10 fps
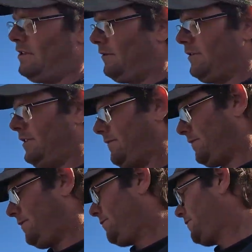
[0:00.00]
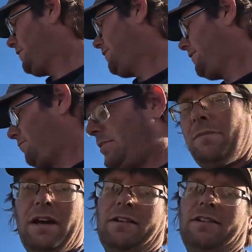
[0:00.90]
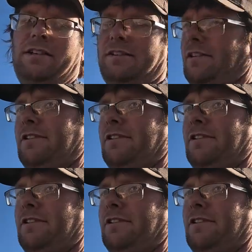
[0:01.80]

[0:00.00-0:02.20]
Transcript: it whenever you want to do it. You can put it back on there and